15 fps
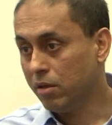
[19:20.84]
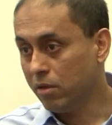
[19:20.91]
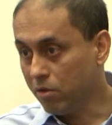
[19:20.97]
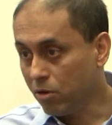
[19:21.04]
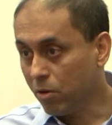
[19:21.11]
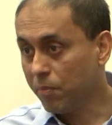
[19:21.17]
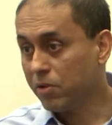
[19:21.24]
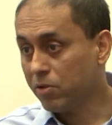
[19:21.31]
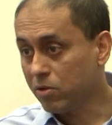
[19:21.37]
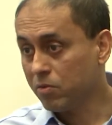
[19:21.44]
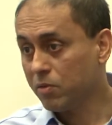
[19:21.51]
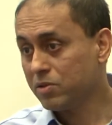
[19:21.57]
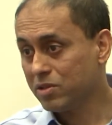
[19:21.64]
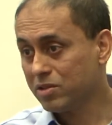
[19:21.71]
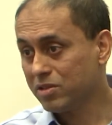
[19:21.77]
European
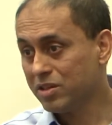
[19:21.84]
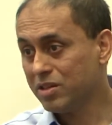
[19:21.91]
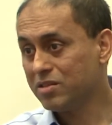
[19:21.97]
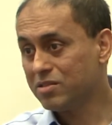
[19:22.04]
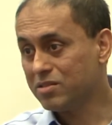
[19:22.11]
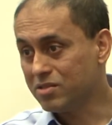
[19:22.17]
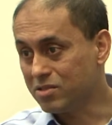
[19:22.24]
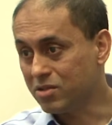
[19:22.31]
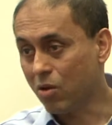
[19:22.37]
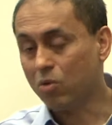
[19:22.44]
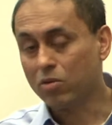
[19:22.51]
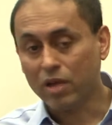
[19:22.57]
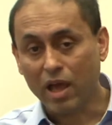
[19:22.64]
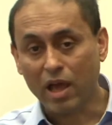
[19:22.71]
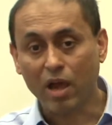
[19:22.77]
universities
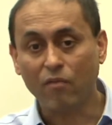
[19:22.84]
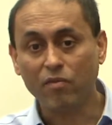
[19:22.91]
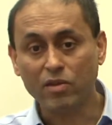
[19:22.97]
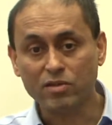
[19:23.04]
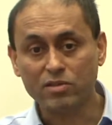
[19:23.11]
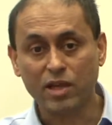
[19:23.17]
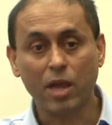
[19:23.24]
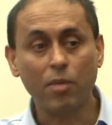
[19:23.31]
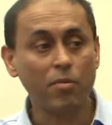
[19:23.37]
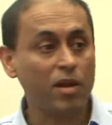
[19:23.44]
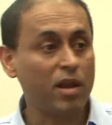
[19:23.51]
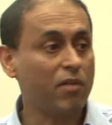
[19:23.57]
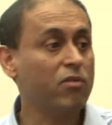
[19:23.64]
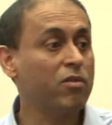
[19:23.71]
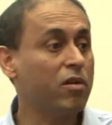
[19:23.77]
don't have the same
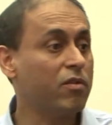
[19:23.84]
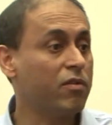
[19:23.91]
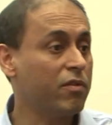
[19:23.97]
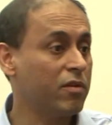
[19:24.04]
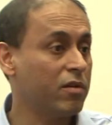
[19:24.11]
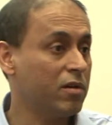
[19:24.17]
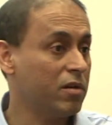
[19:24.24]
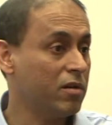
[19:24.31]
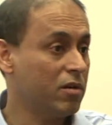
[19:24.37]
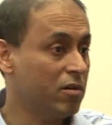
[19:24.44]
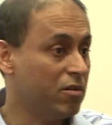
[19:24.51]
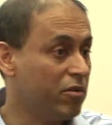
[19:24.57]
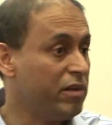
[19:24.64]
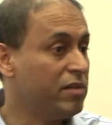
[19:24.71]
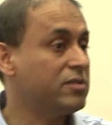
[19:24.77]
level of
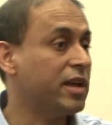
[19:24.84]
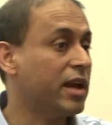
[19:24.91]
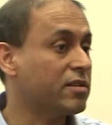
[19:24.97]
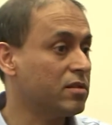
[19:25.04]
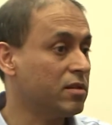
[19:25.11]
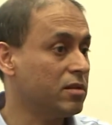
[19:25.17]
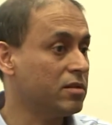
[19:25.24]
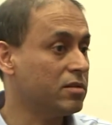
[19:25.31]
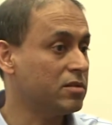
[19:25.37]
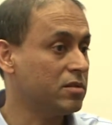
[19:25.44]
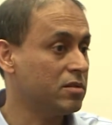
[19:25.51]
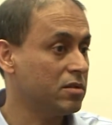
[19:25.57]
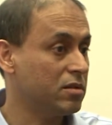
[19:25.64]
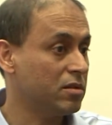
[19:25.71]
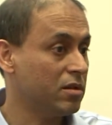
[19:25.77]
research
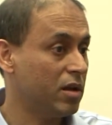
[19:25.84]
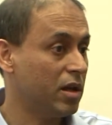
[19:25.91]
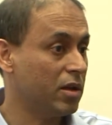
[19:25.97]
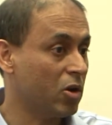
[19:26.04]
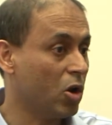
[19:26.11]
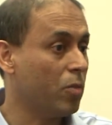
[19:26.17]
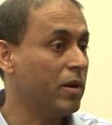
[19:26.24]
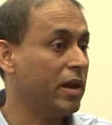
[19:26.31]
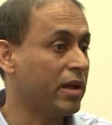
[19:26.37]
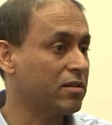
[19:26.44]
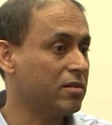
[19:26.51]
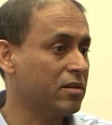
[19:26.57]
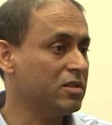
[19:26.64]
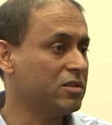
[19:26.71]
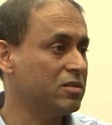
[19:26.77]
excellence and global
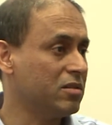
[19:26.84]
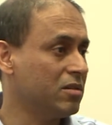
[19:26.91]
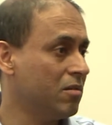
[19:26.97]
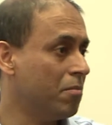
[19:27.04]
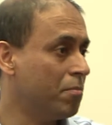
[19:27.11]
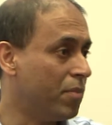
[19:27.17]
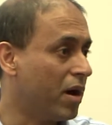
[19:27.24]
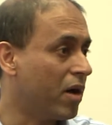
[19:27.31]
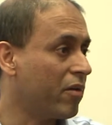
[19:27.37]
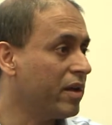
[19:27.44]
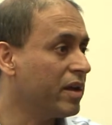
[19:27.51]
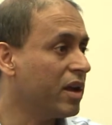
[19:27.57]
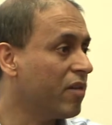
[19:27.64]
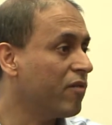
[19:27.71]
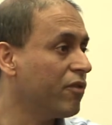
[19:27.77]
excellence,
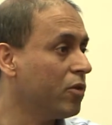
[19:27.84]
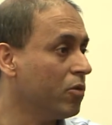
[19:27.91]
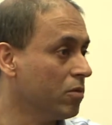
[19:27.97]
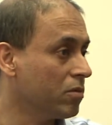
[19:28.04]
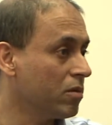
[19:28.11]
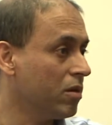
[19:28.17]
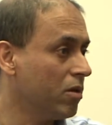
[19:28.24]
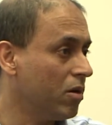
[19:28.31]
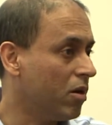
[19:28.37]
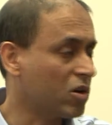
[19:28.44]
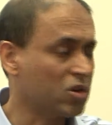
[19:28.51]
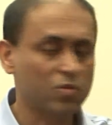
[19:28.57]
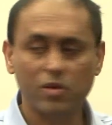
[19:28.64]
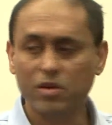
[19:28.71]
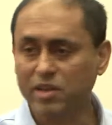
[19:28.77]
barring a few.
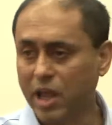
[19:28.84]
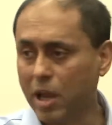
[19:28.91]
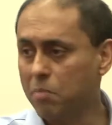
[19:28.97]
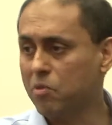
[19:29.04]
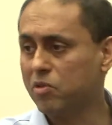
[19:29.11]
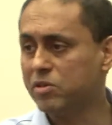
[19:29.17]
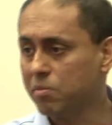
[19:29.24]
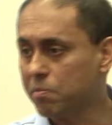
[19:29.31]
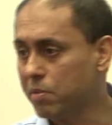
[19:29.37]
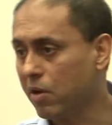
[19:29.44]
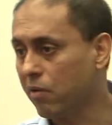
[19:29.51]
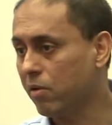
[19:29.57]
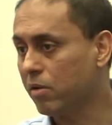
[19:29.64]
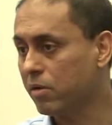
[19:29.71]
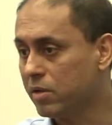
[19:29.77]
Oxford, Cambridge,
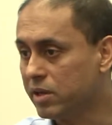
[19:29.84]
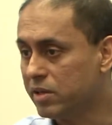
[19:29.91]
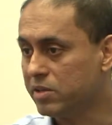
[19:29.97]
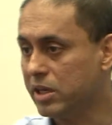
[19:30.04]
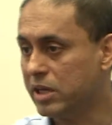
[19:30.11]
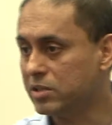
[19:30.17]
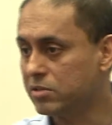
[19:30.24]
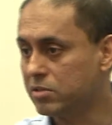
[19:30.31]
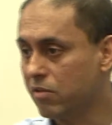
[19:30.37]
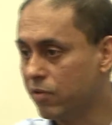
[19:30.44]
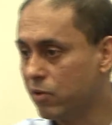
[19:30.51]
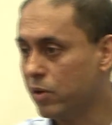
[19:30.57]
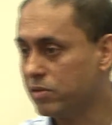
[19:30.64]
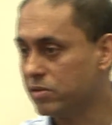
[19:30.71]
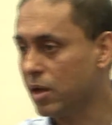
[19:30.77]
Imperial, ETH, a
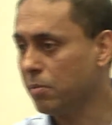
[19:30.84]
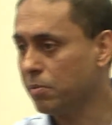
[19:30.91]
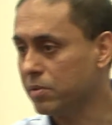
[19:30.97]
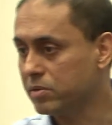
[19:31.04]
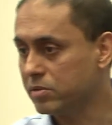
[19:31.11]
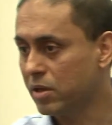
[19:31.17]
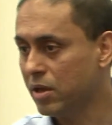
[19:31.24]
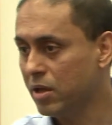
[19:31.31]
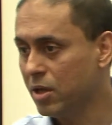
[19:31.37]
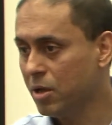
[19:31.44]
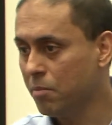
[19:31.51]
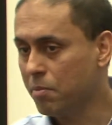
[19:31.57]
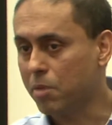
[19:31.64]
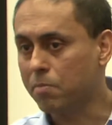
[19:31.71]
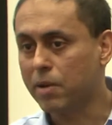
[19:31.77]
few examples.
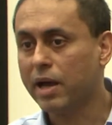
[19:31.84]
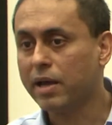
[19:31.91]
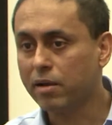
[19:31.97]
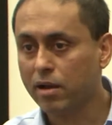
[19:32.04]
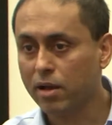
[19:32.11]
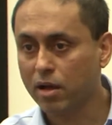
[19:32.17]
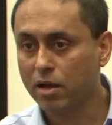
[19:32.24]
But by and